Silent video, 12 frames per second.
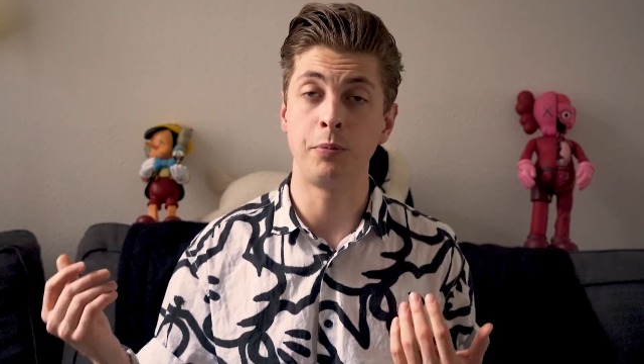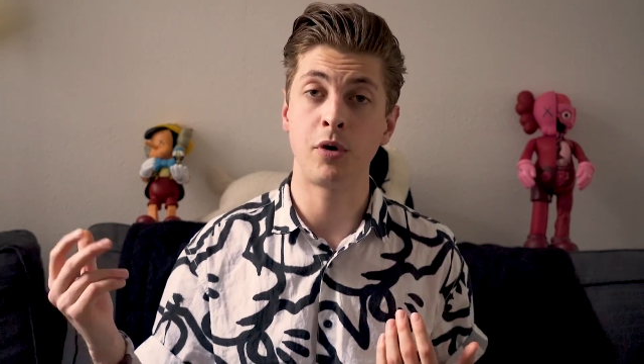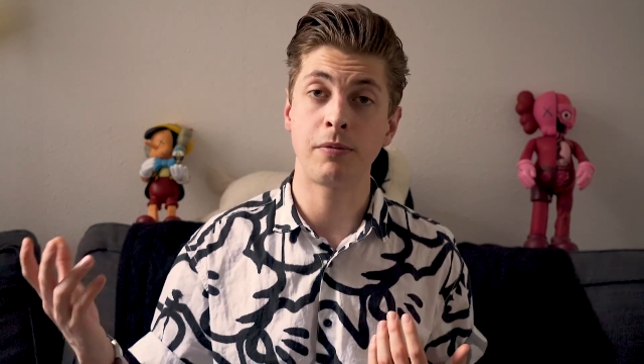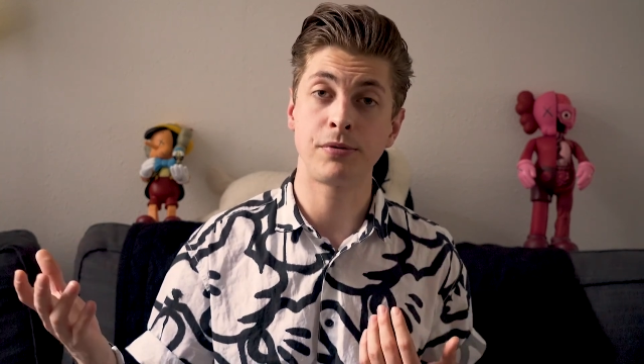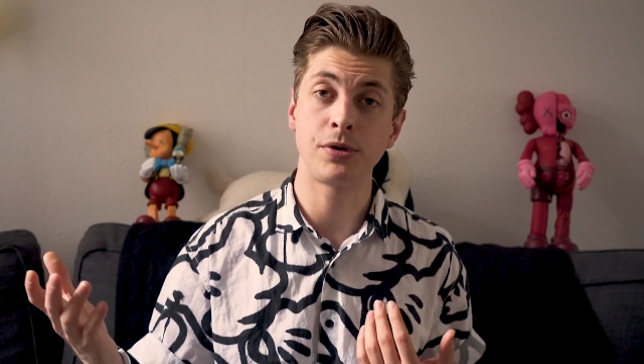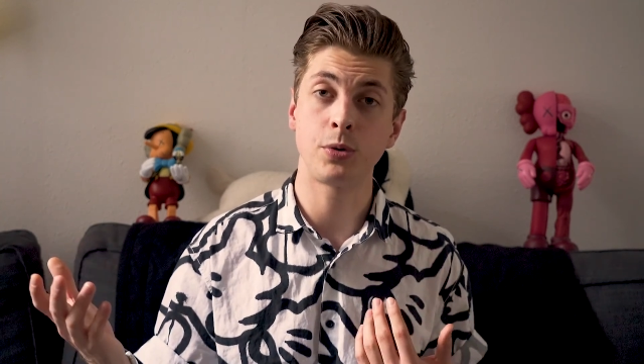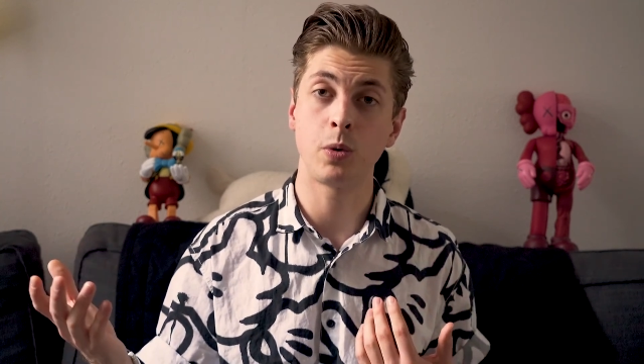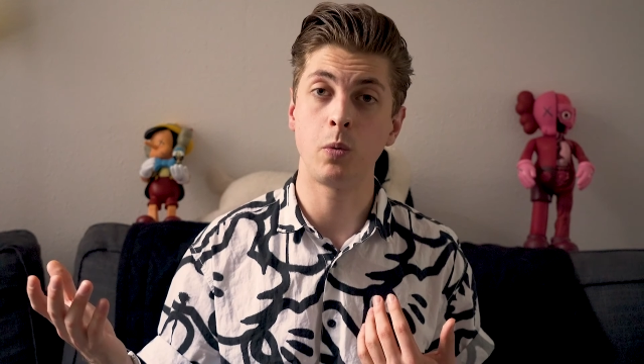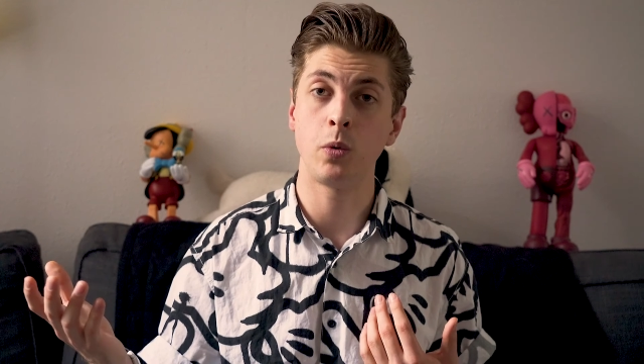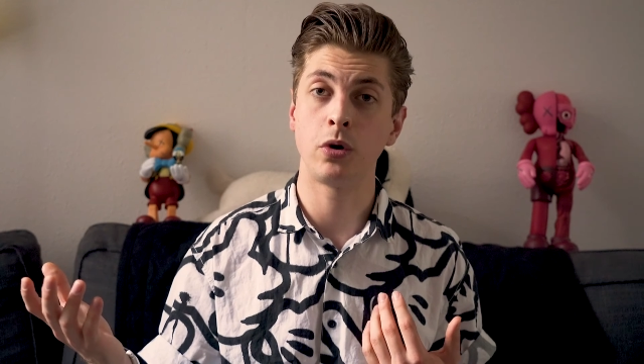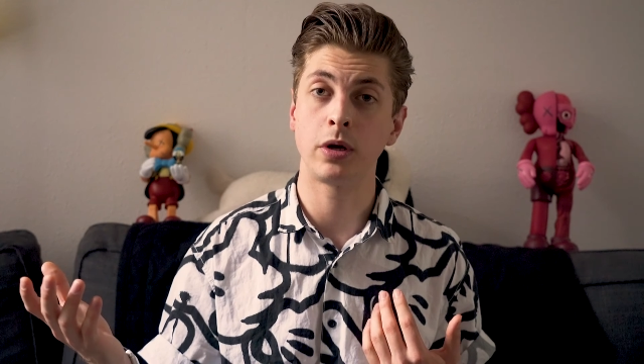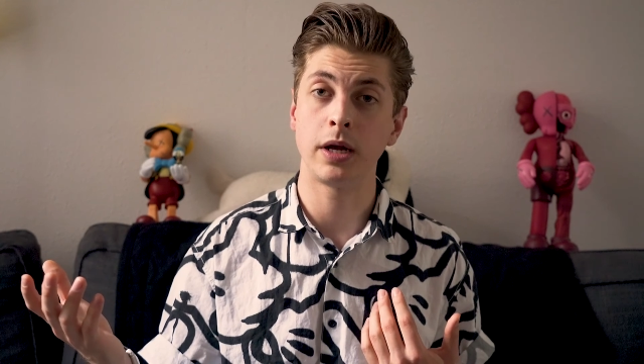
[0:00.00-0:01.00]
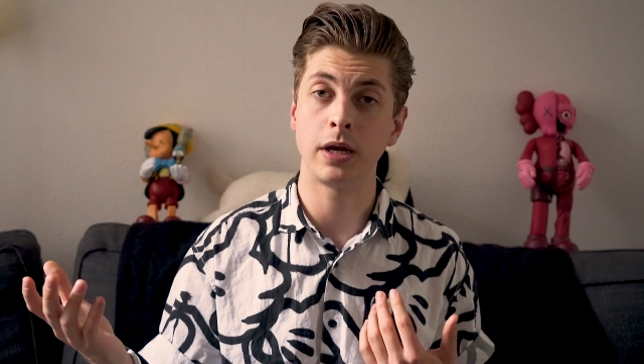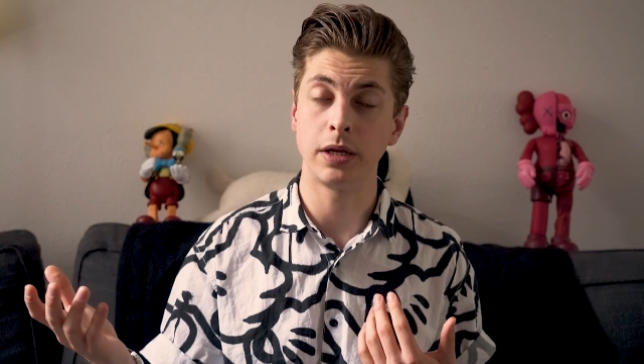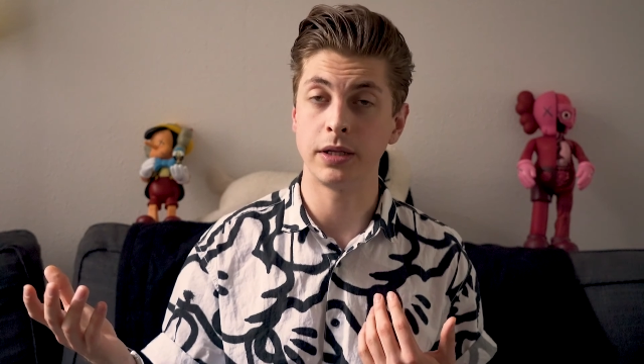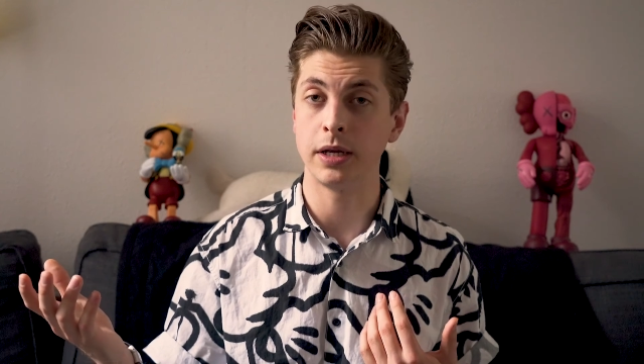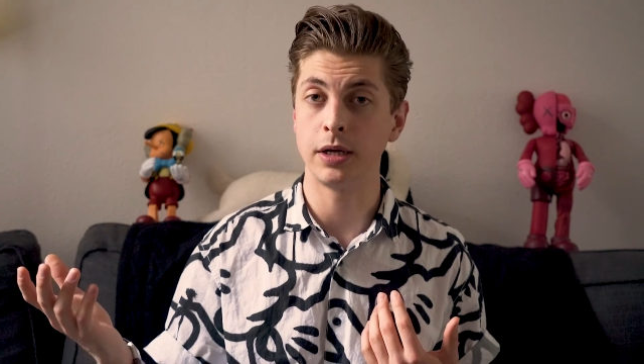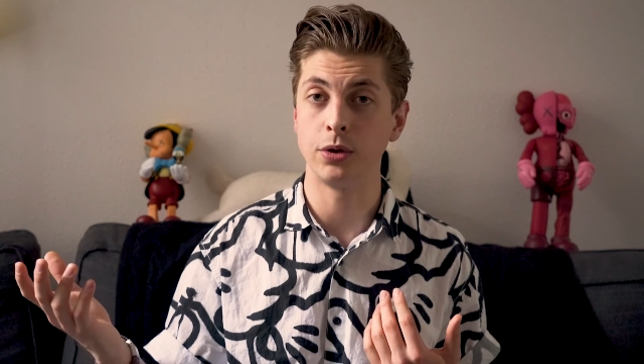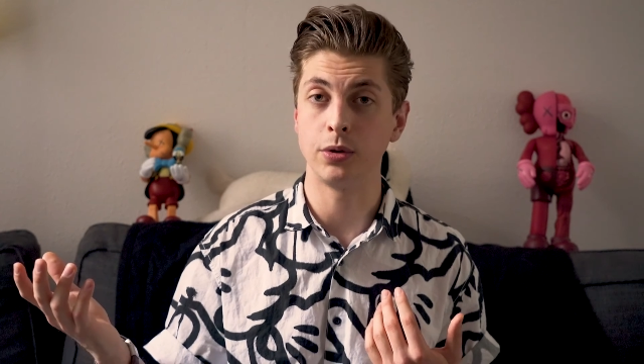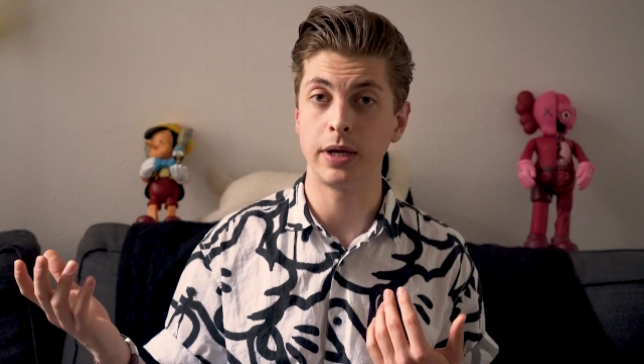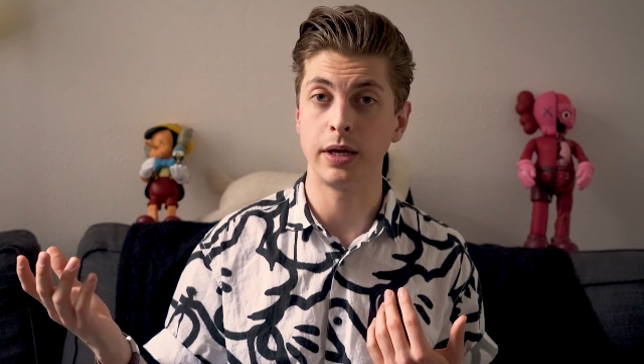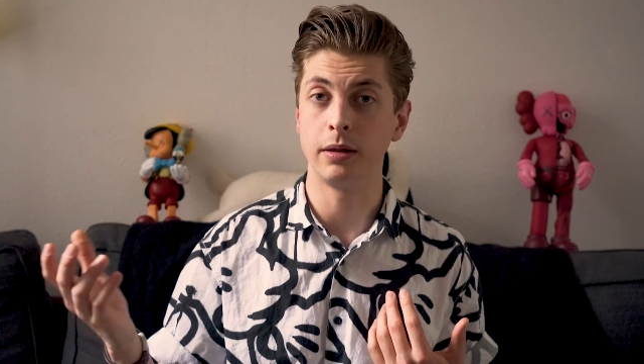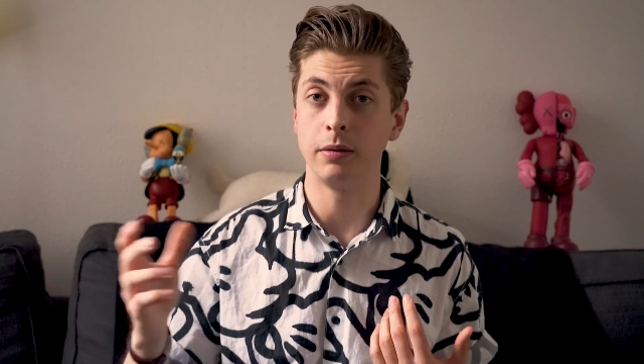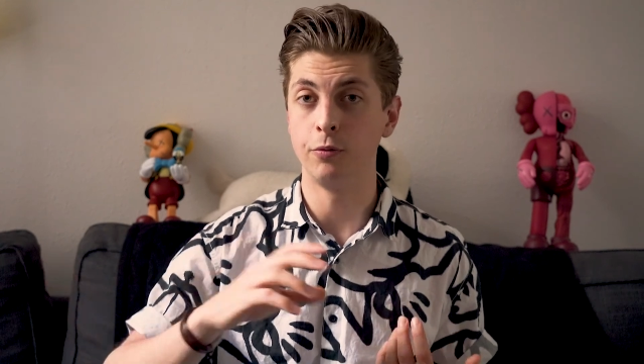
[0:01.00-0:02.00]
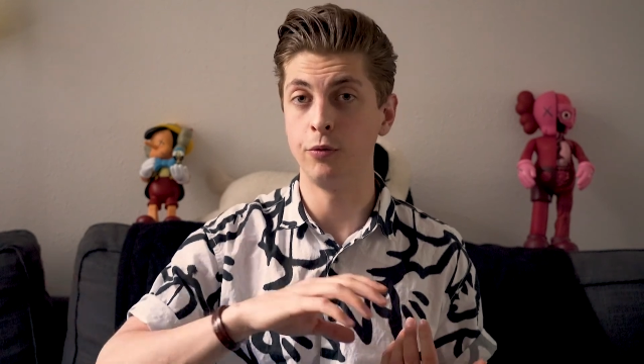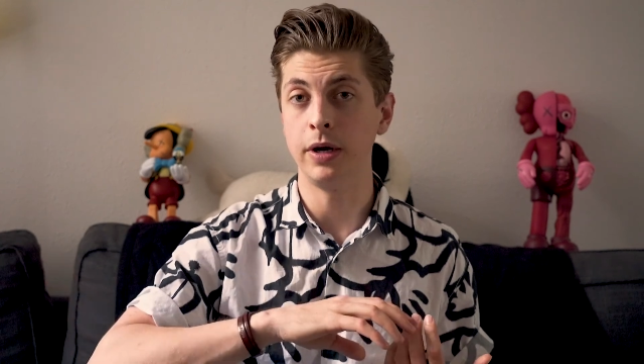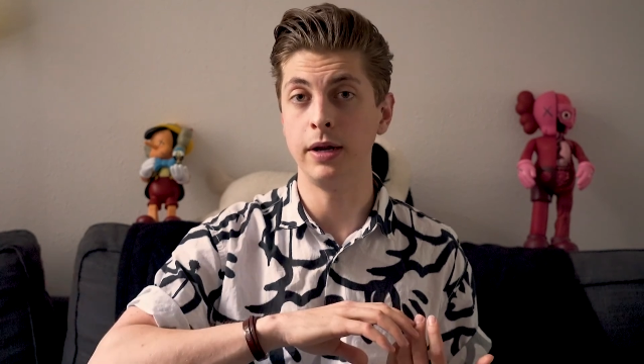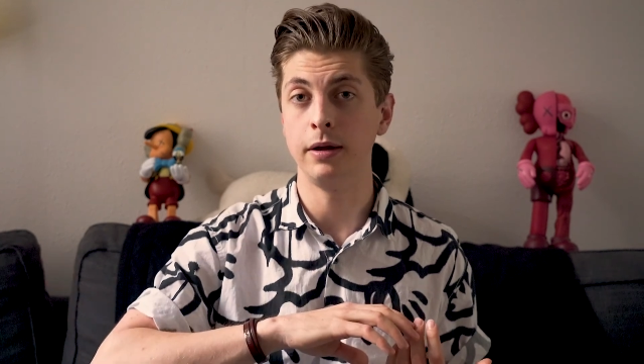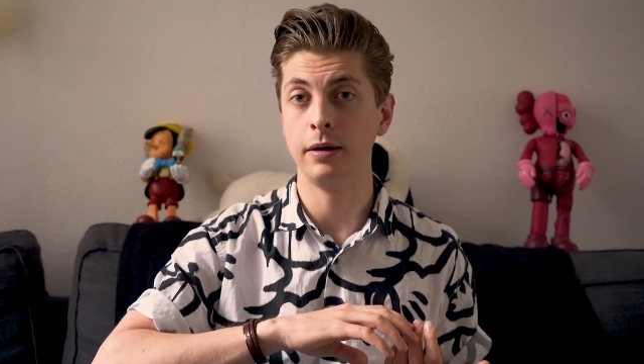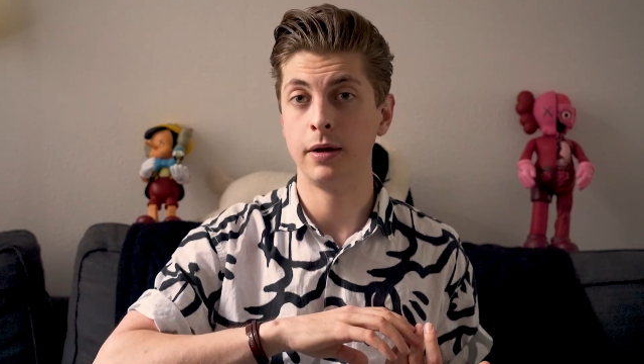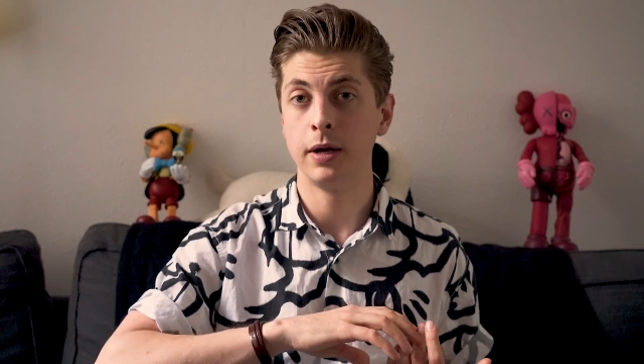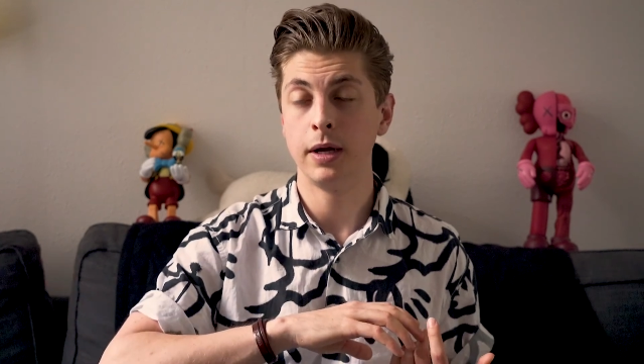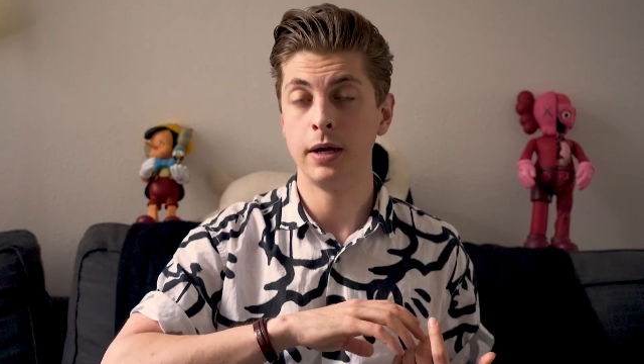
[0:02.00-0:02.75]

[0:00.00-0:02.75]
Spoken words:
preference with working, I think you can really